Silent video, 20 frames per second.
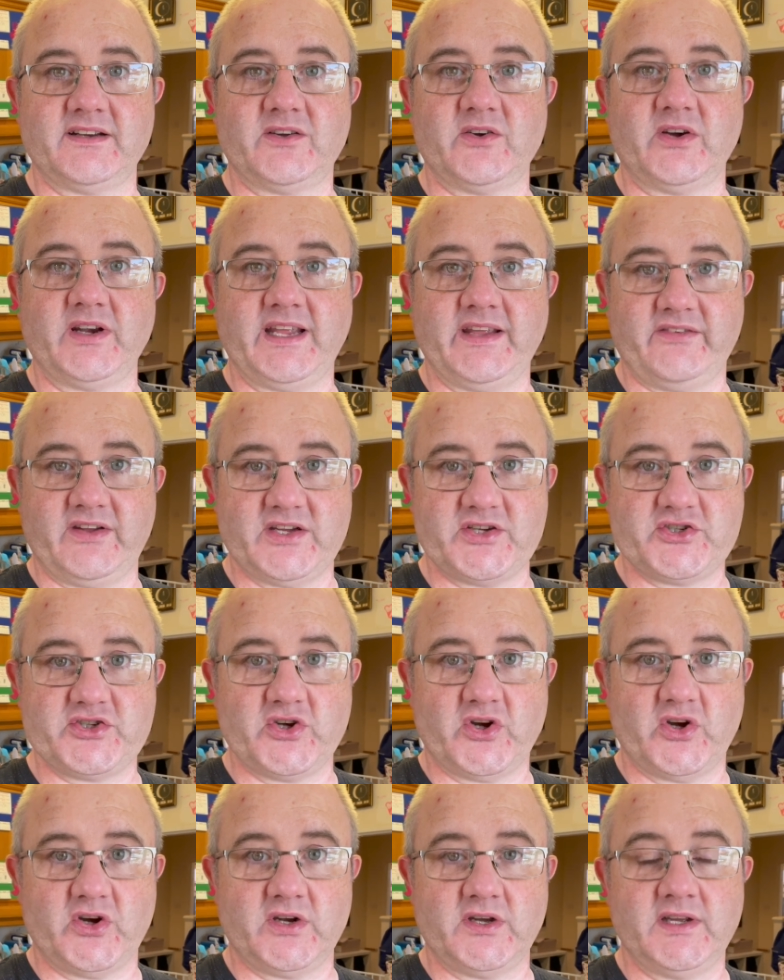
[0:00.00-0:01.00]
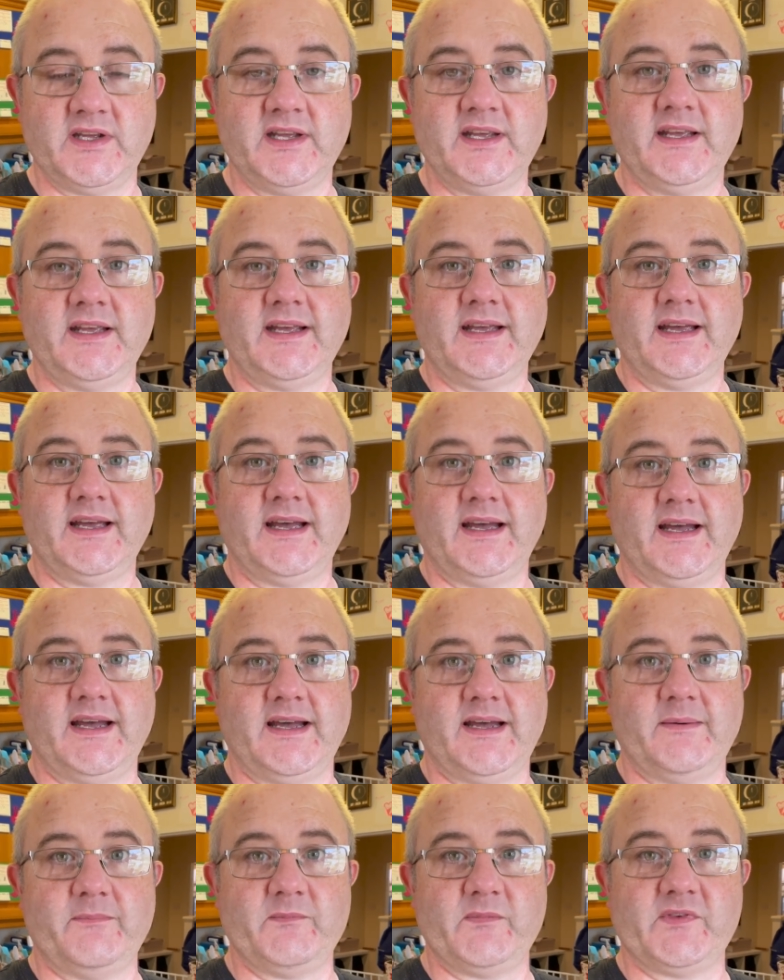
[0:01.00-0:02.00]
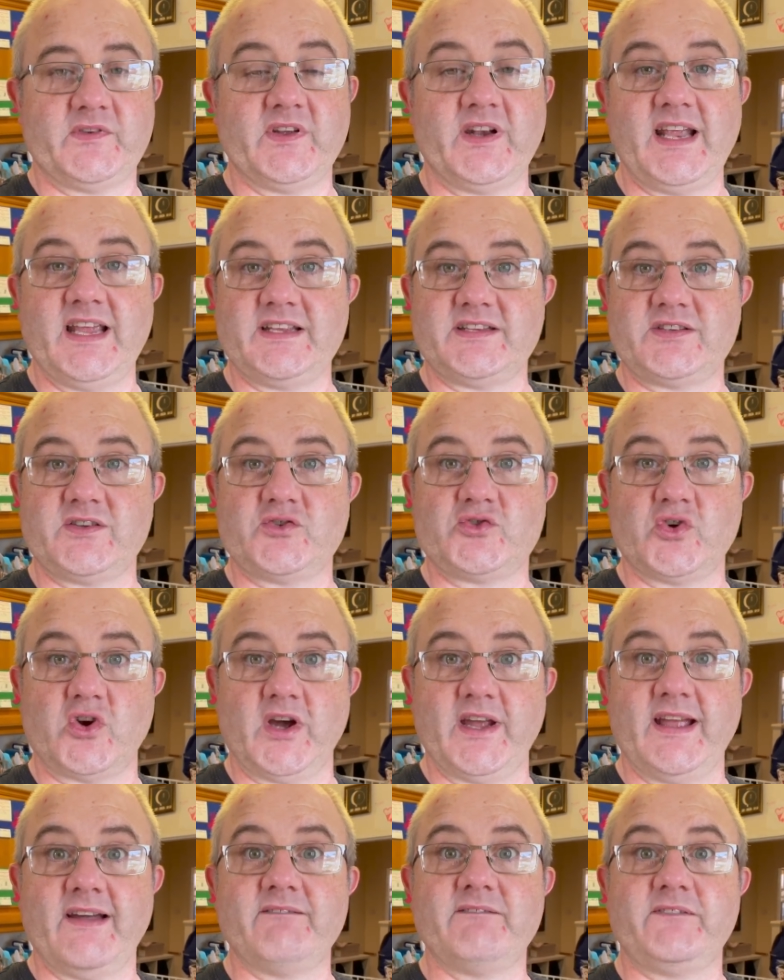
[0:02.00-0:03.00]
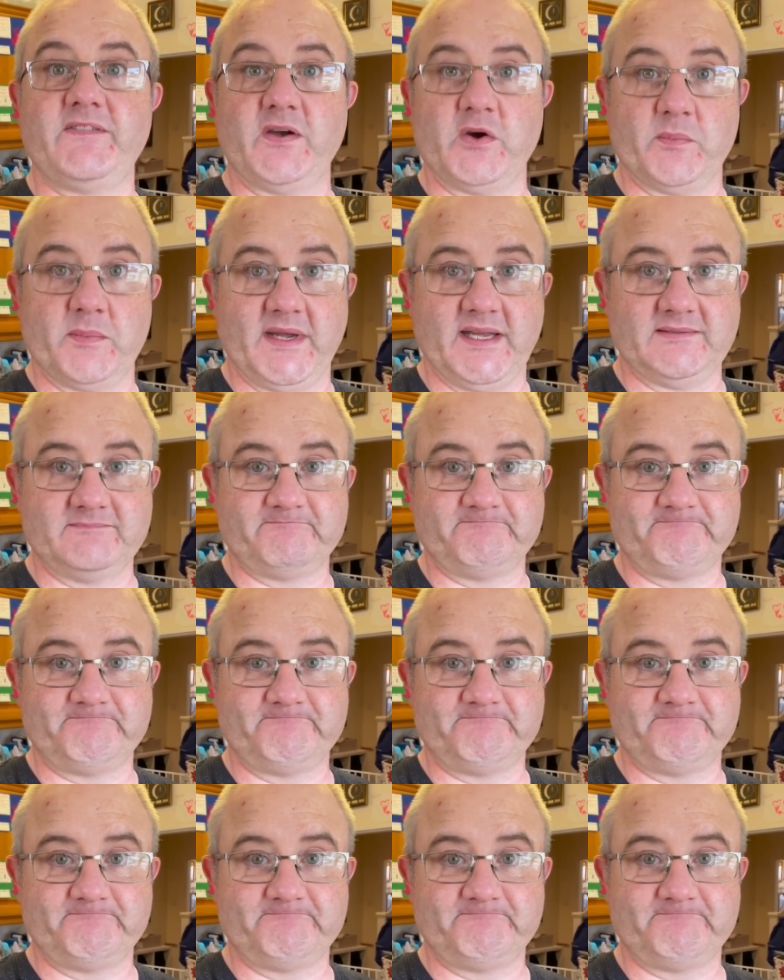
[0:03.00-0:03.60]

Got to give it a shot. So let's try and film it.